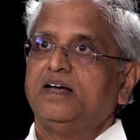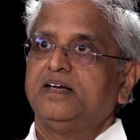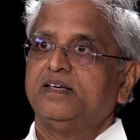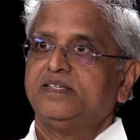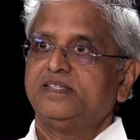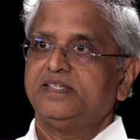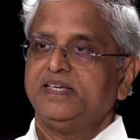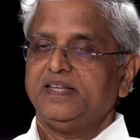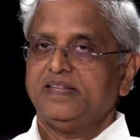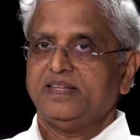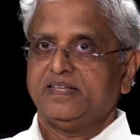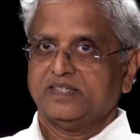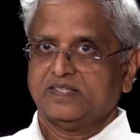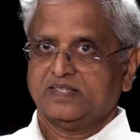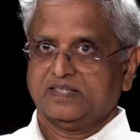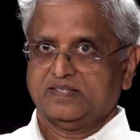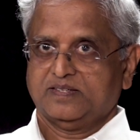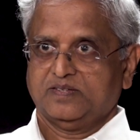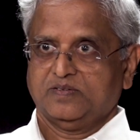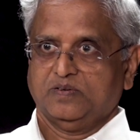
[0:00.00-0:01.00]
See,
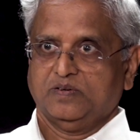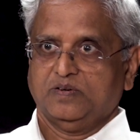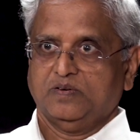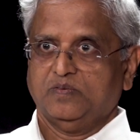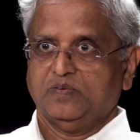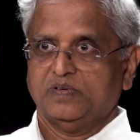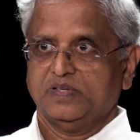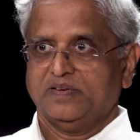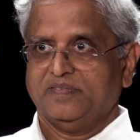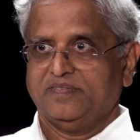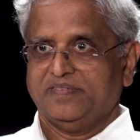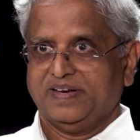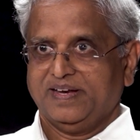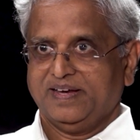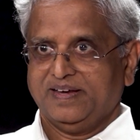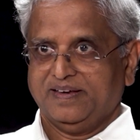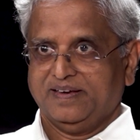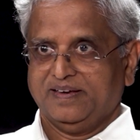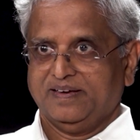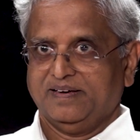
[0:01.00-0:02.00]
this was a
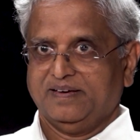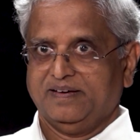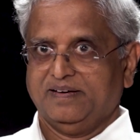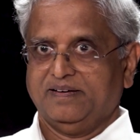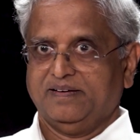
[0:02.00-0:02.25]
very